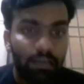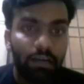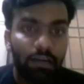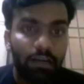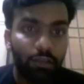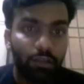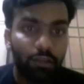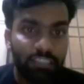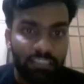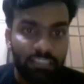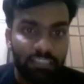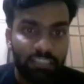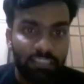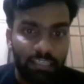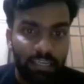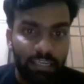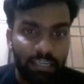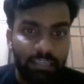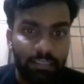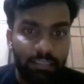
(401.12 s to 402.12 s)
you can just
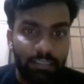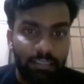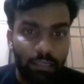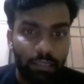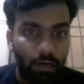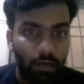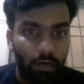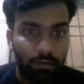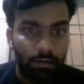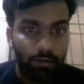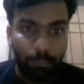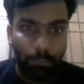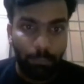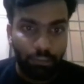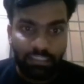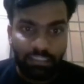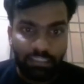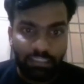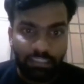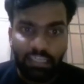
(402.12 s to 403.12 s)
create a
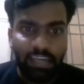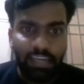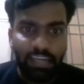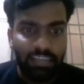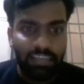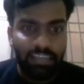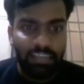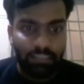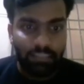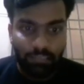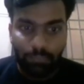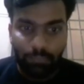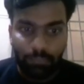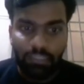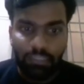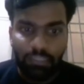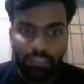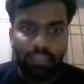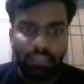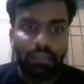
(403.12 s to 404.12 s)
repository and add
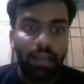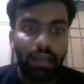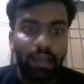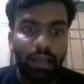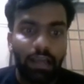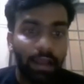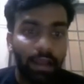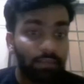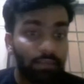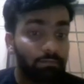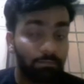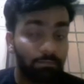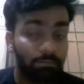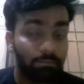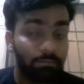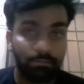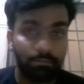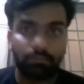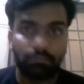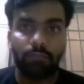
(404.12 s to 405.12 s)
description, and
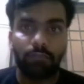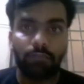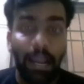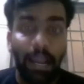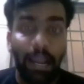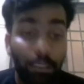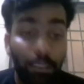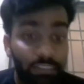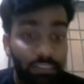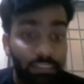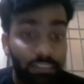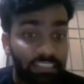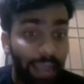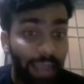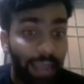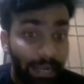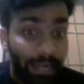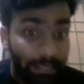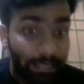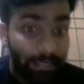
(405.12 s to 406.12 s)
you can just
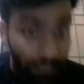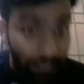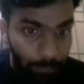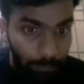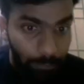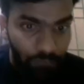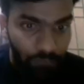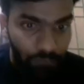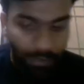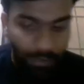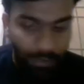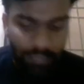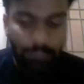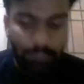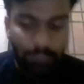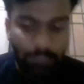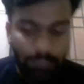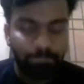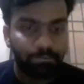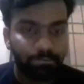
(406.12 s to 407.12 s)
add a readme file.
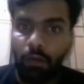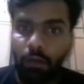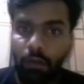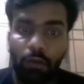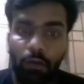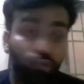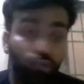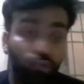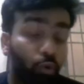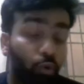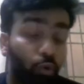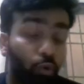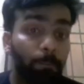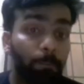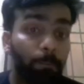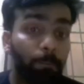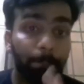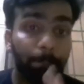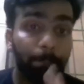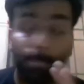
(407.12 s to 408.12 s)
So
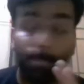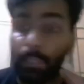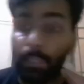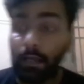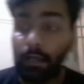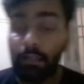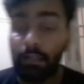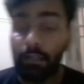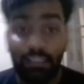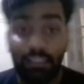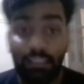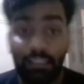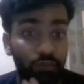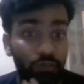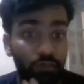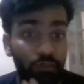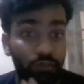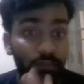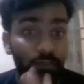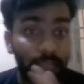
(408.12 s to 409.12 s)

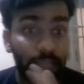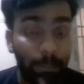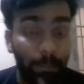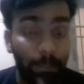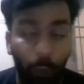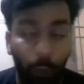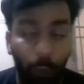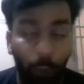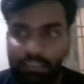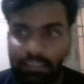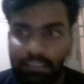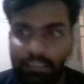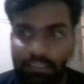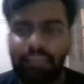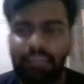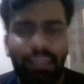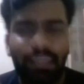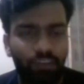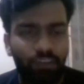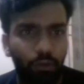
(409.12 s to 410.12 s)
that's the important thing.
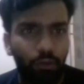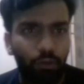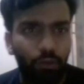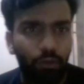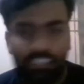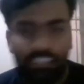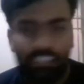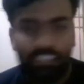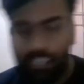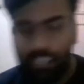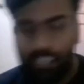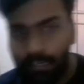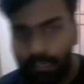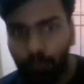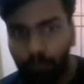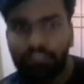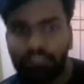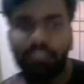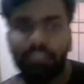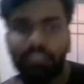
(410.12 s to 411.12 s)
That's how you can just create
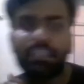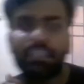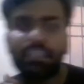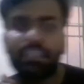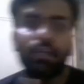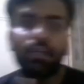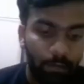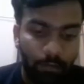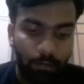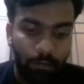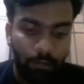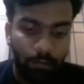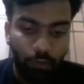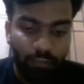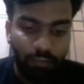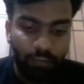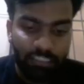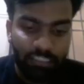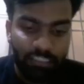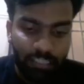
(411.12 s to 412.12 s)
repository. So I will
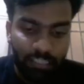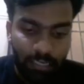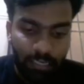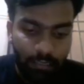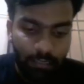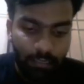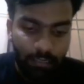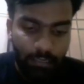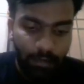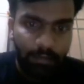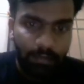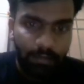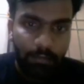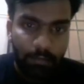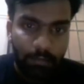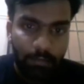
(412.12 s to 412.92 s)
just create, right?